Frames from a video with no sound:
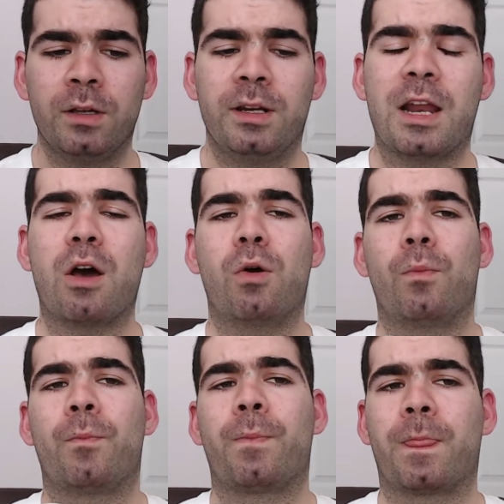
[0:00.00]
Now,
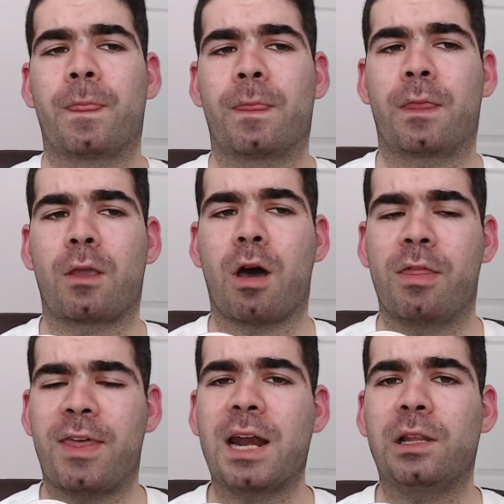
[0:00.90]
on
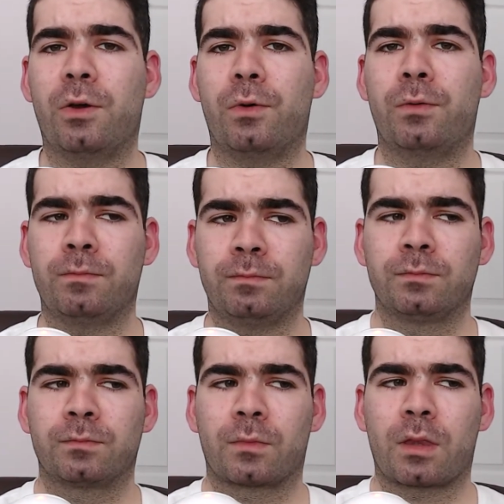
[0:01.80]
that alone,
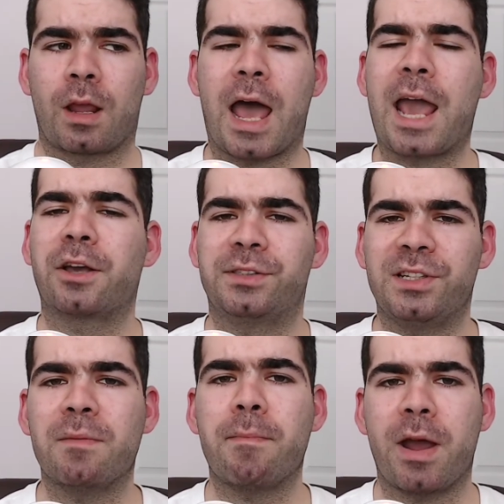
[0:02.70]
I could see
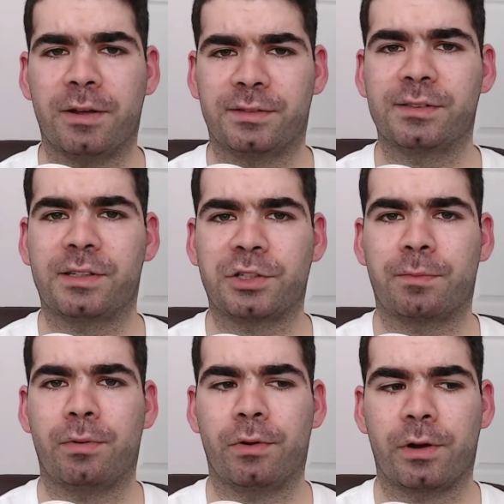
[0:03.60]
the merits in such a
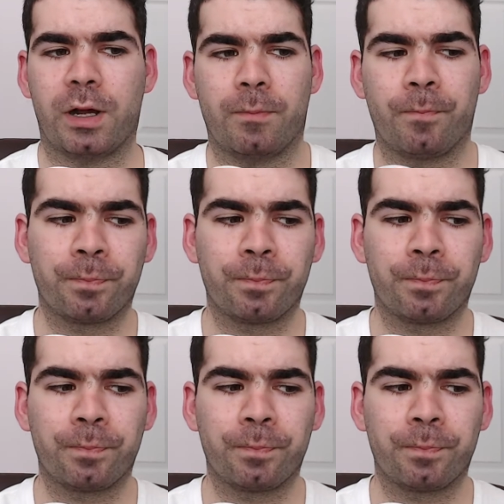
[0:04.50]
program.